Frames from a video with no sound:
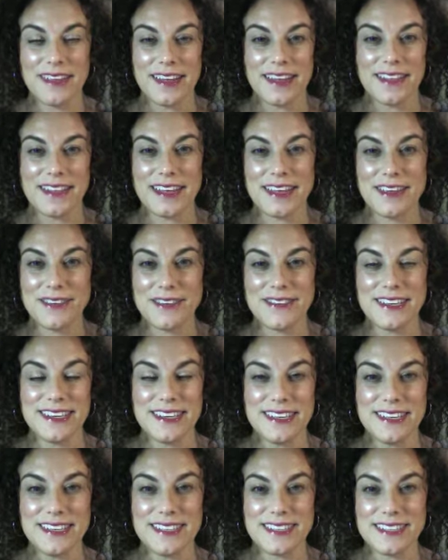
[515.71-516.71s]
that you
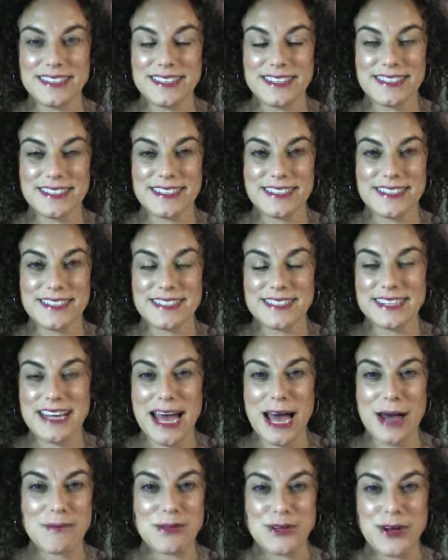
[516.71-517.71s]
need
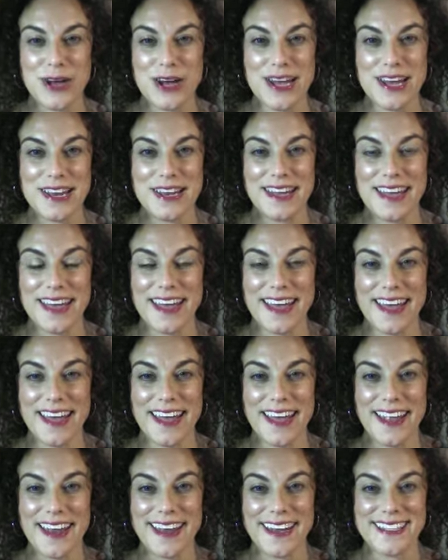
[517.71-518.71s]
tapped on,
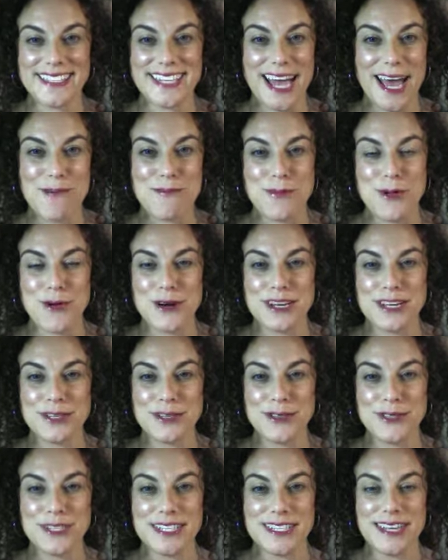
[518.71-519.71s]
and tap morning,
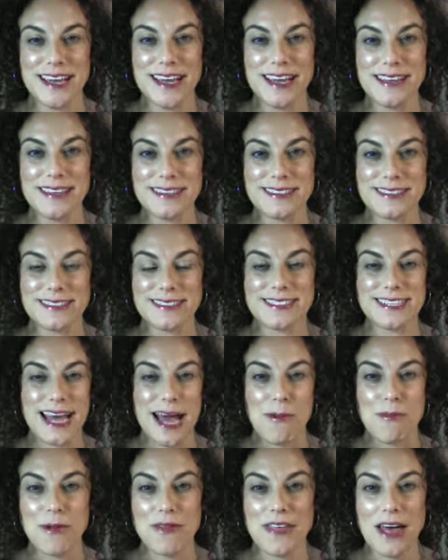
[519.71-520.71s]
noon, and night.
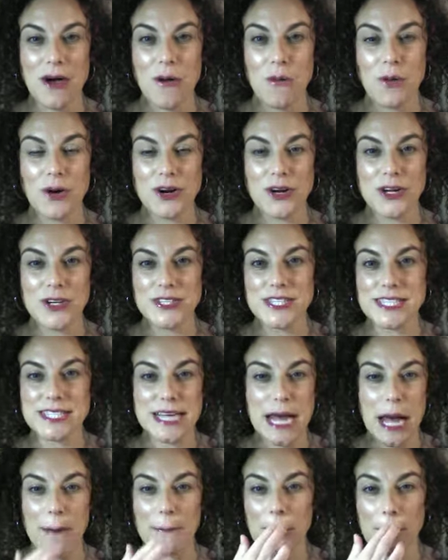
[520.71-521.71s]
Tap without words.
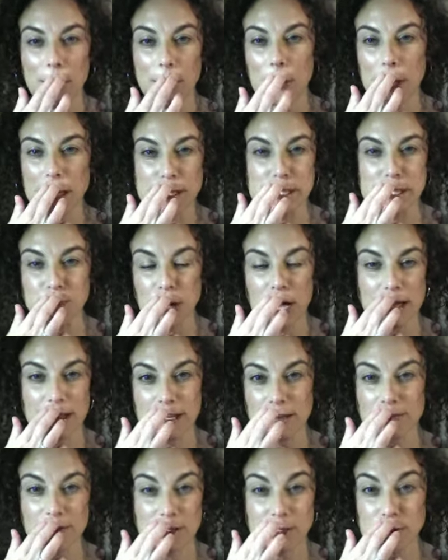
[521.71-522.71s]
Tap on one spot
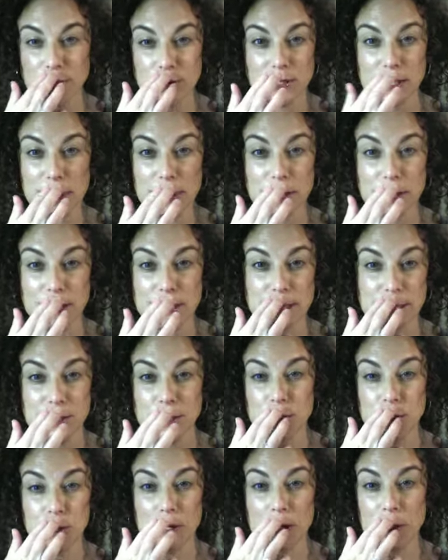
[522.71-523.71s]
that feels really good to
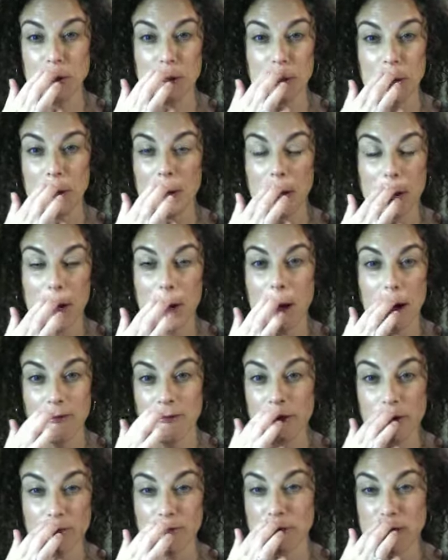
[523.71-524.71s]
you when you're in the car.
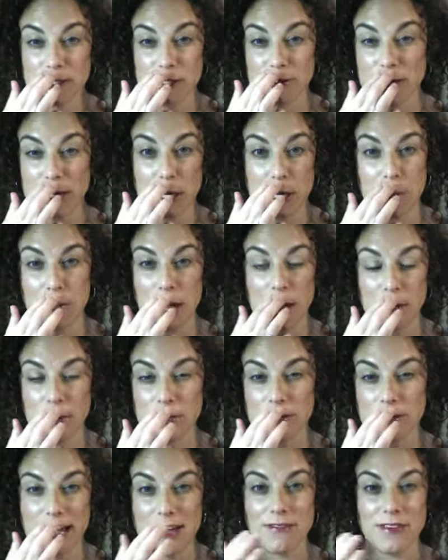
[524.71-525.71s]
If you're frustrated about
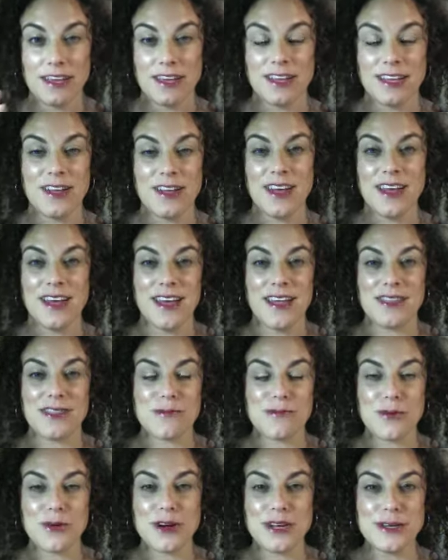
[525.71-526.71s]
traffic, the
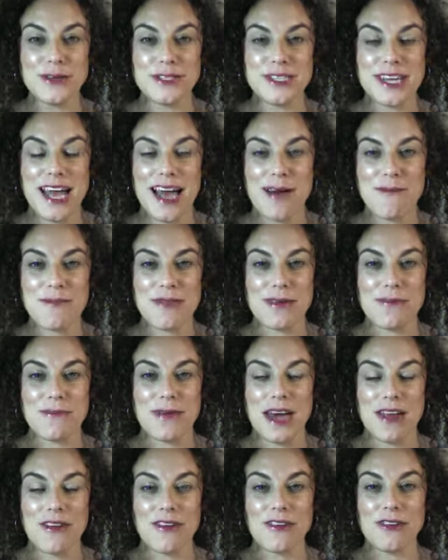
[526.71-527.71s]
more you tap, the
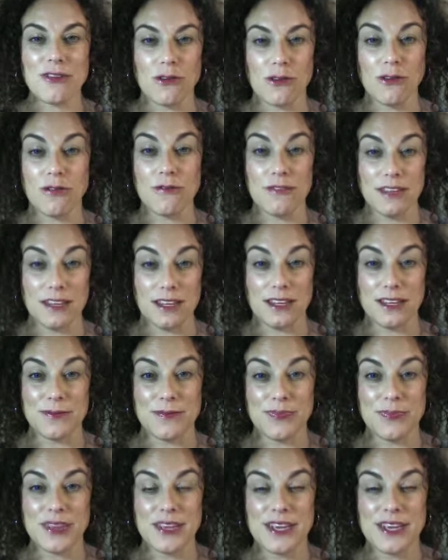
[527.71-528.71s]
better you'll
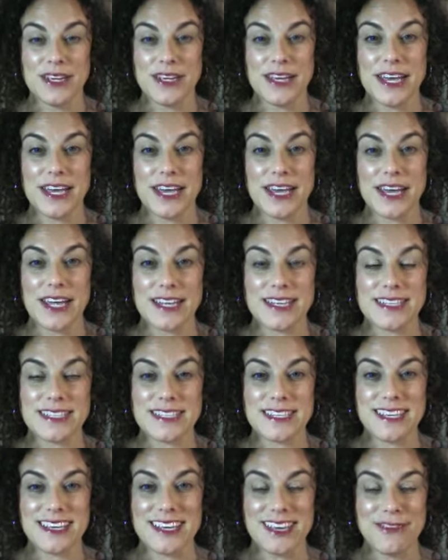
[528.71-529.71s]
feel. And
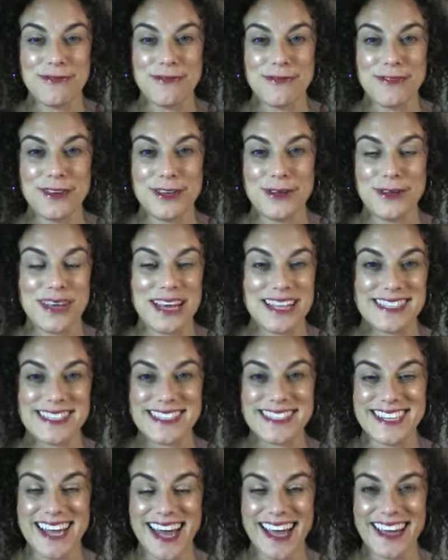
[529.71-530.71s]
if you get
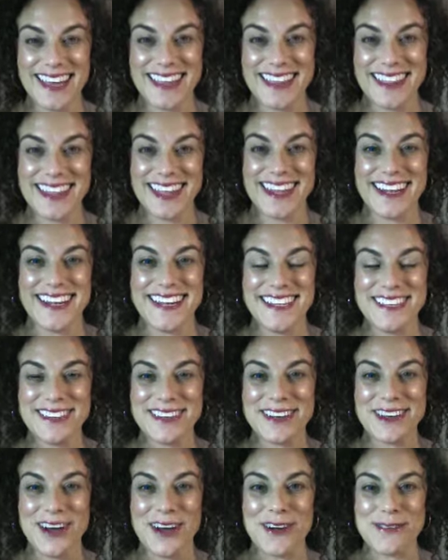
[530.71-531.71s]
stuck, then you
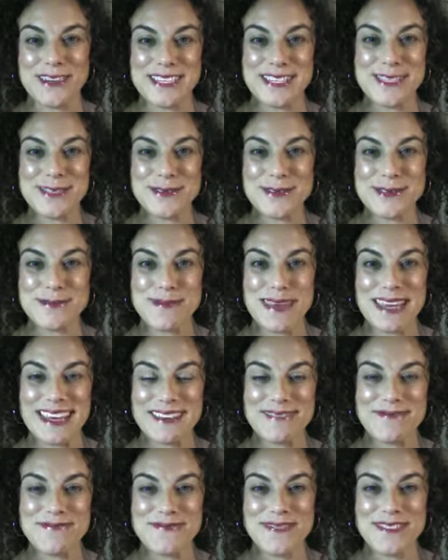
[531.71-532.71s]
can always use
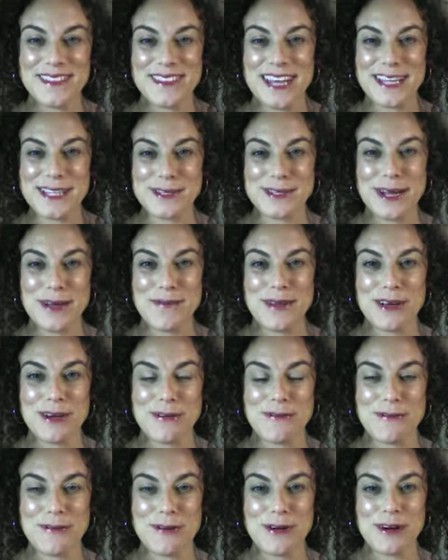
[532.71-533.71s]
me. That's what I'm here
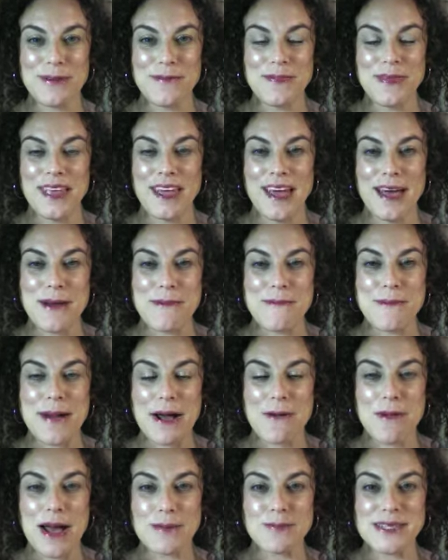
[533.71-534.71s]
for.
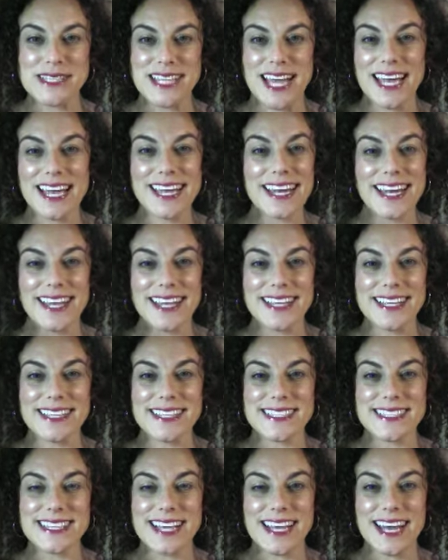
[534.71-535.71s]
My website
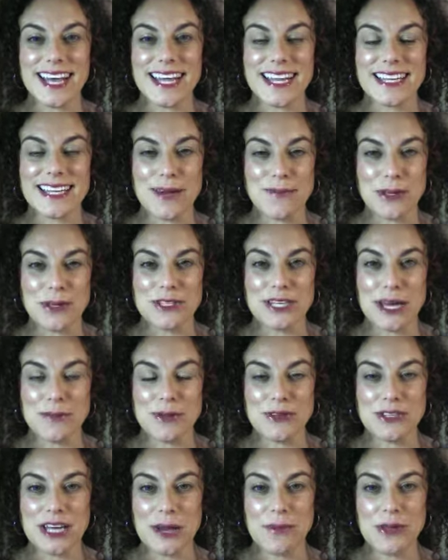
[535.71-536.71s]
is
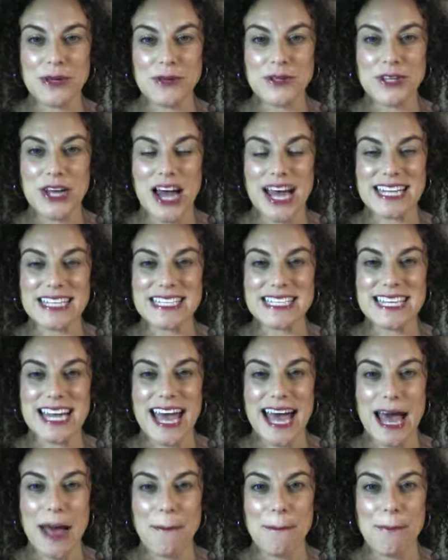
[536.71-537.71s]

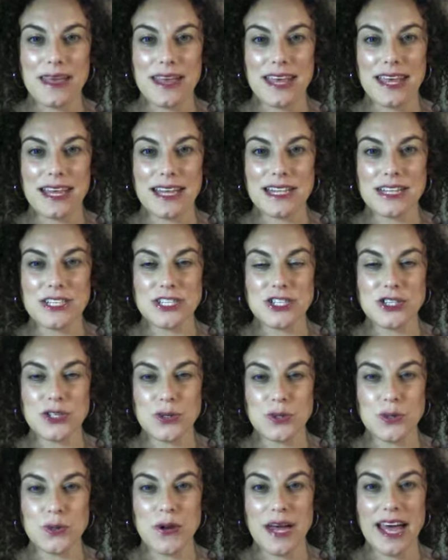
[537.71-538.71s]

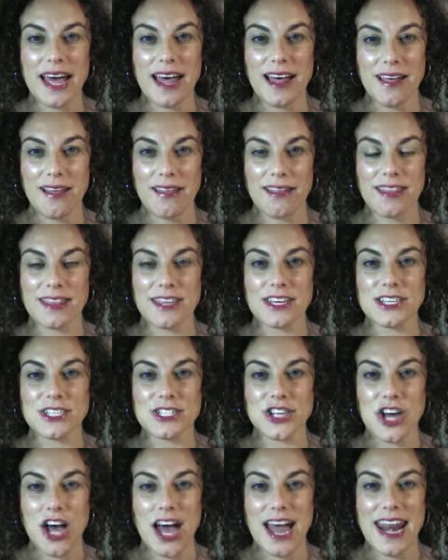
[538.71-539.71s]

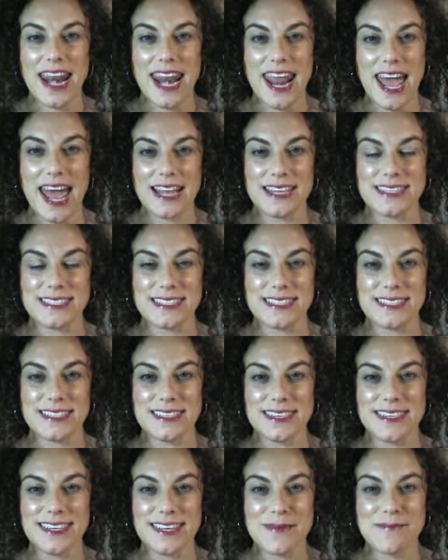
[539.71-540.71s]
www.tapintohealth.net.
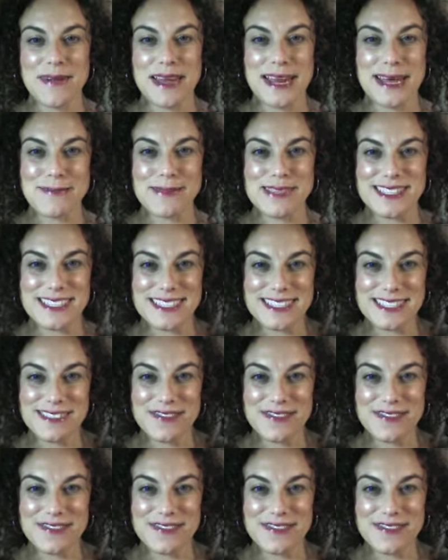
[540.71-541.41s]
My name is Liz